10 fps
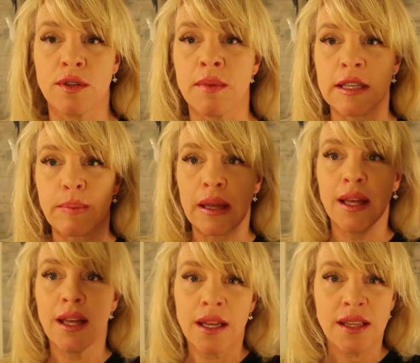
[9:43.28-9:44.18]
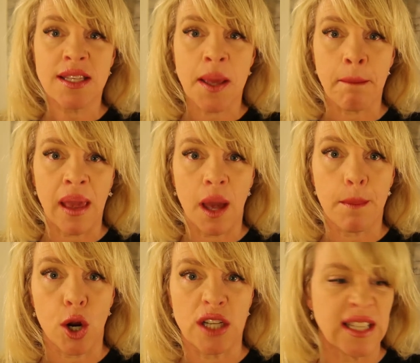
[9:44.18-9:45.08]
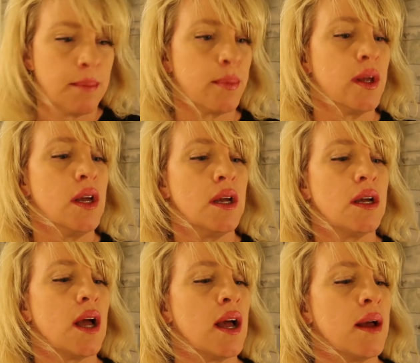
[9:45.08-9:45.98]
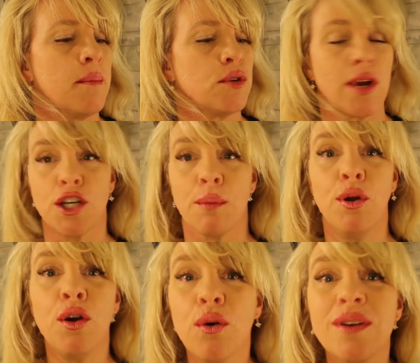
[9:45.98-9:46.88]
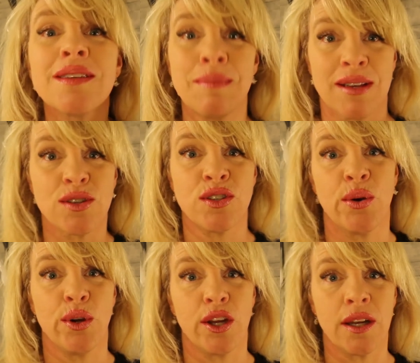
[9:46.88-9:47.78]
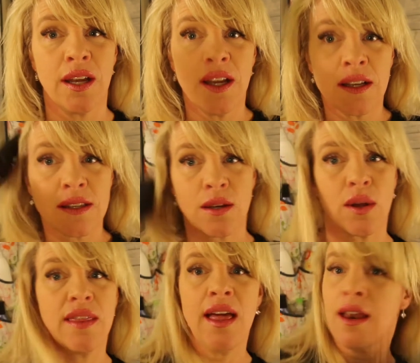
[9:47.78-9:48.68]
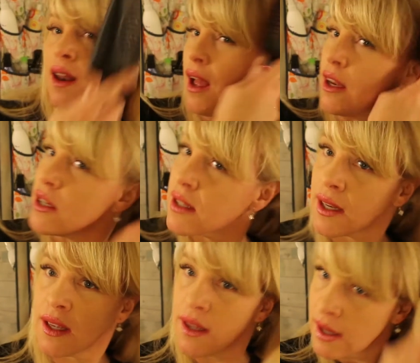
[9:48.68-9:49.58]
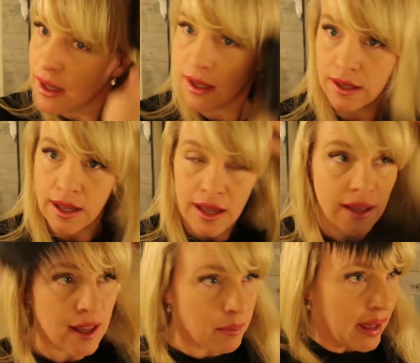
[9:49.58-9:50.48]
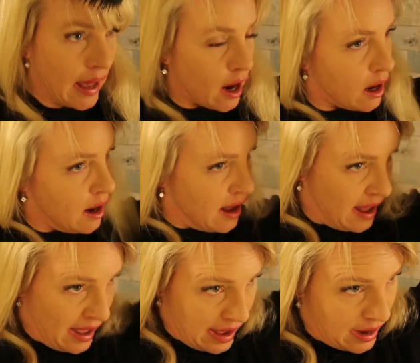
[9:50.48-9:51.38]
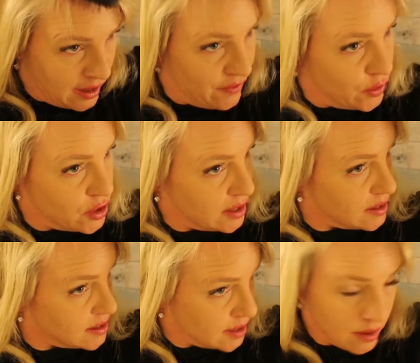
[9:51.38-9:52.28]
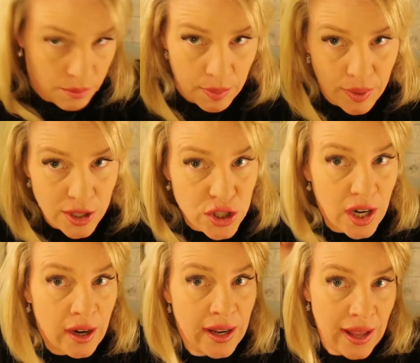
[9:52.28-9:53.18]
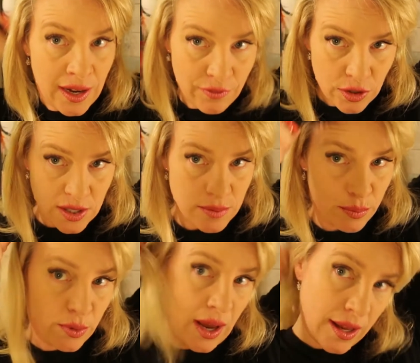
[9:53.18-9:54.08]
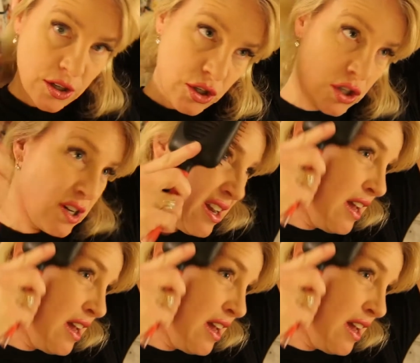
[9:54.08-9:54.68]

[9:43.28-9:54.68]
smells, but this Amica Perks Up dry shampoo smells so good. So then I'm just gonna get my hair, and if you just, my brush, sorry, and if you just brush